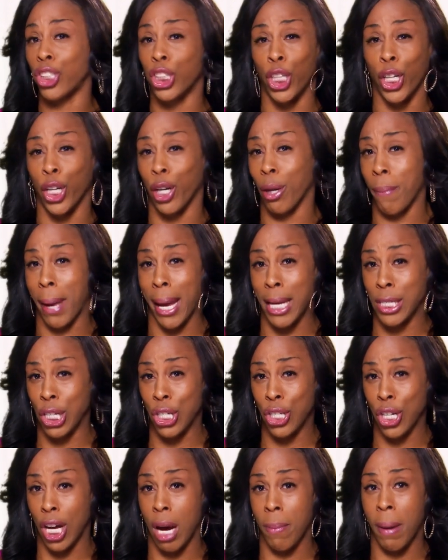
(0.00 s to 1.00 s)
she did an
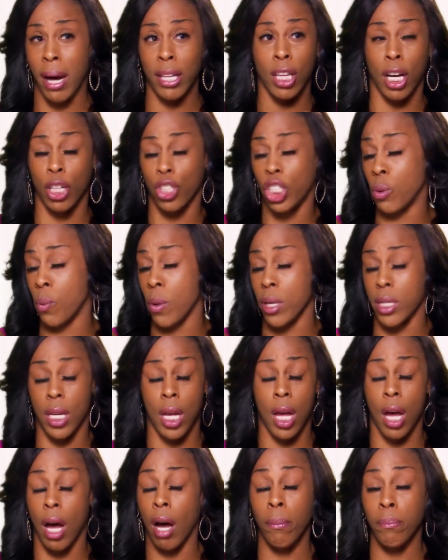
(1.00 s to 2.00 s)
amazing job. I thought she was
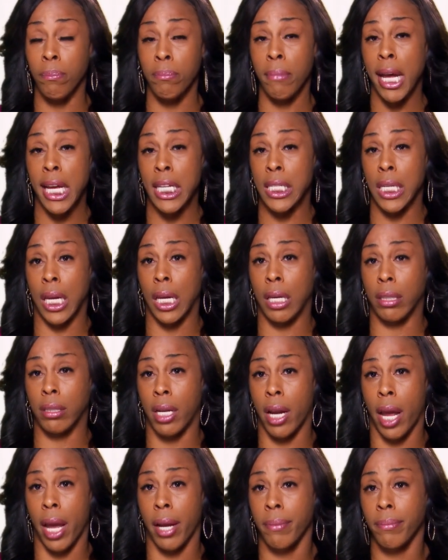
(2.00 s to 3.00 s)
amazing
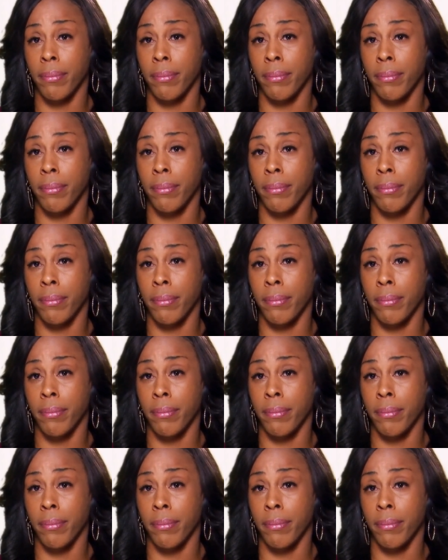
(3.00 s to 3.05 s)
today.